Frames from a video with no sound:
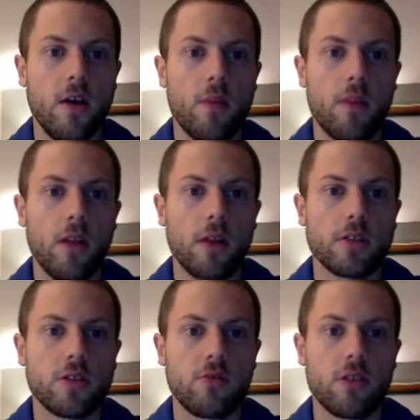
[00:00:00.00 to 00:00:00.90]

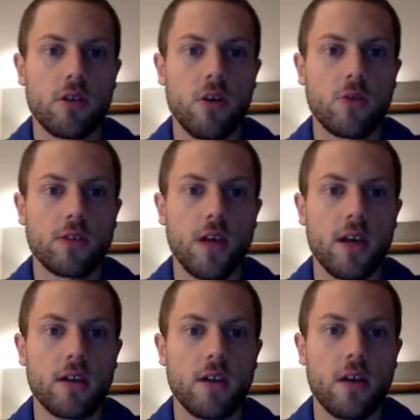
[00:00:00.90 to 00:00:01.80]
plus 3
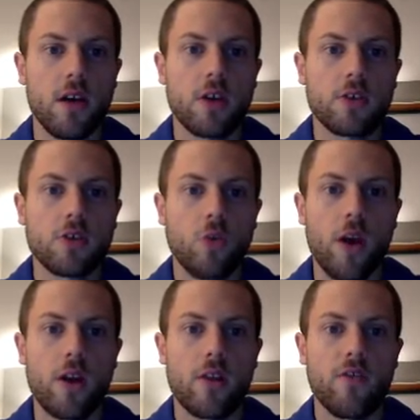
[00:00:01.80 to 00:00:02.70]
cosine
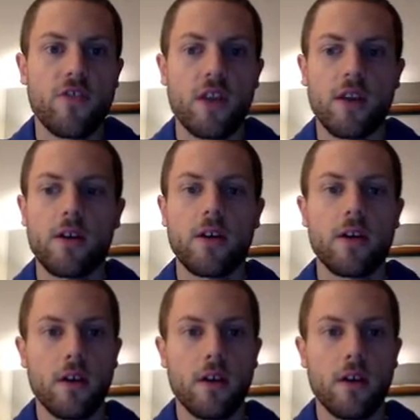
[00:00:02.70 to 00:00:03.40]
squared of theta,